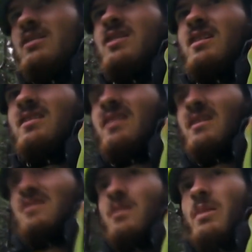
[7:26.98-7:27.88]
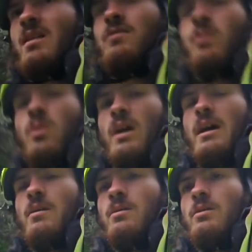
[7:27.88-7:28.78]
sun sets in about 4
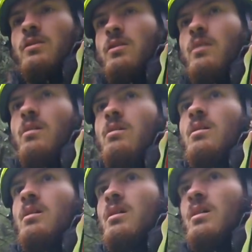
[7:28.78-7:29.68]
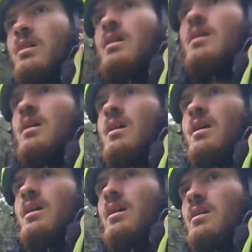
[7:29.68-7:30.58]
hours so
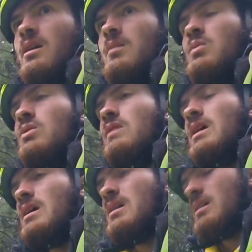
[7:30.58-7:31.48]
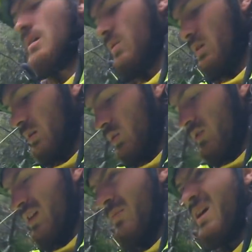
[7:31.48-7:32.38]
I gotta get moving. I'm only
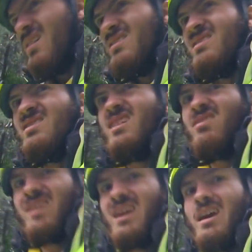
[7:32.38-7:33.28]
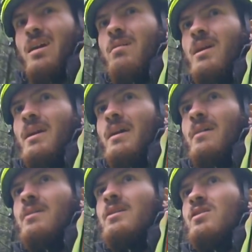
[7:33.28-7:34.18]
moving about 7k right
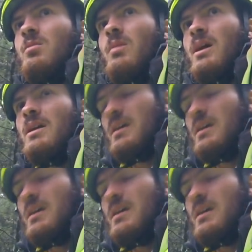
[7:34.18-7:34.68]
now in this mud.